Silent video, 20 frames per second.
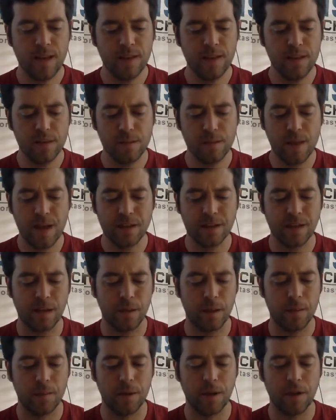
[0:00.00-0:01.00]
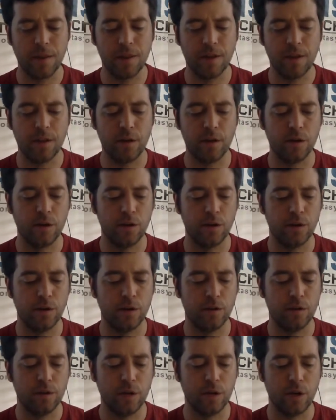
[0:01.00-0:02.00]
this match, I mean, I think
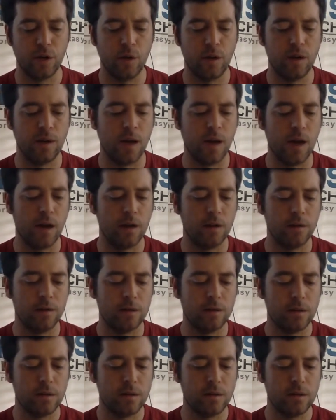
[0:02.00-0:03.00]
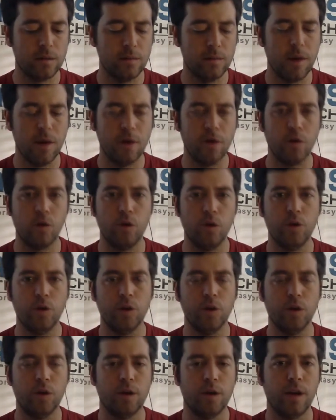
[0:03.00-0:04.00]
you're on
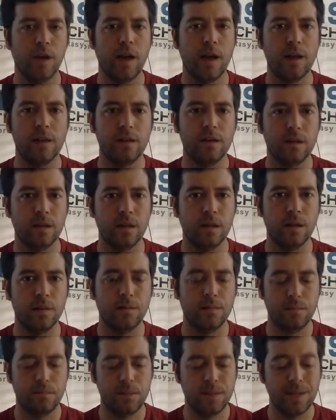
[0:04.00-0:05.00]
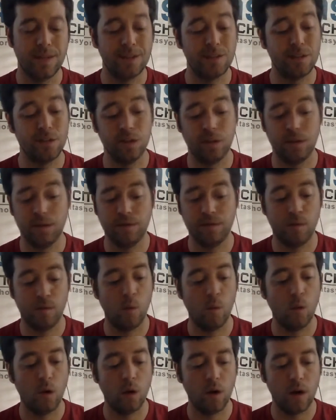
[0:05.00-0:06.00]
Mondogoal, you're looking at potentially
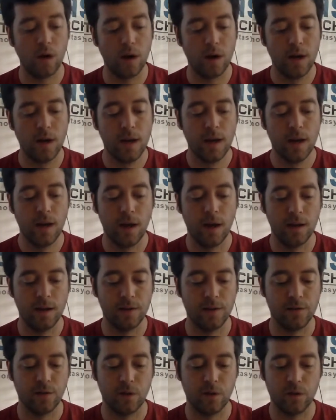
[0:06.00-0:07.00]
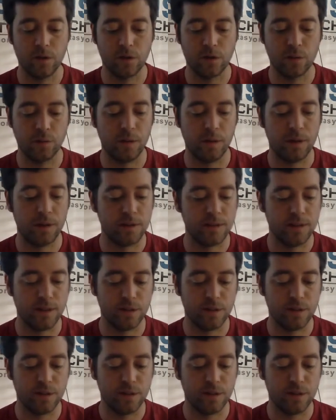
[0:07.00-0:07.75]
4 different Arsenal players.